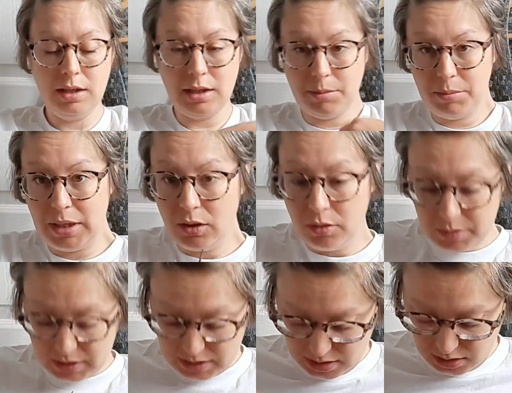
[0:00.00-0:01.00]
and pick up
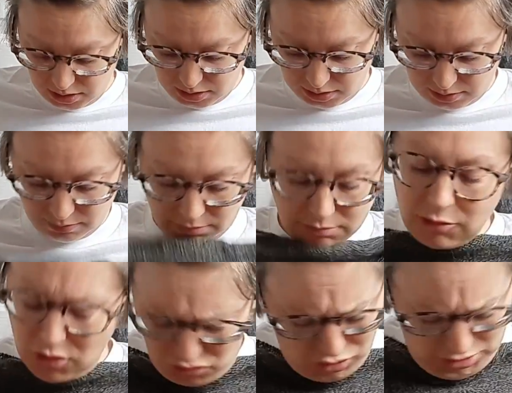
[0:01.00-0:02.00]
stitches.
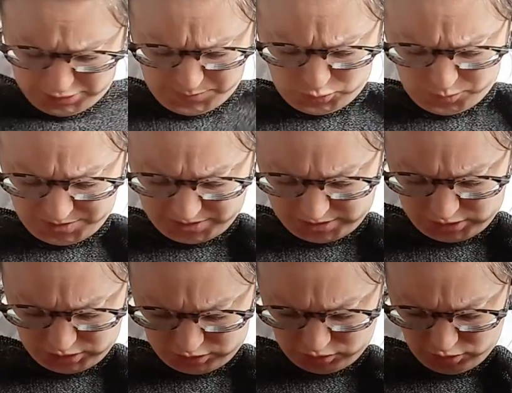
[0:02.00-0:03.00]
No, I don't need to pick up
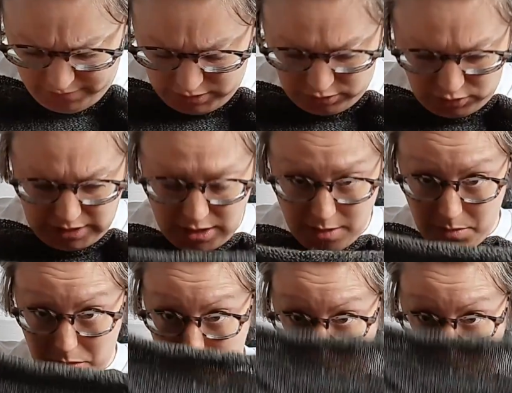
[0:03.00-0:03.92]
stitches. It's already on a cable.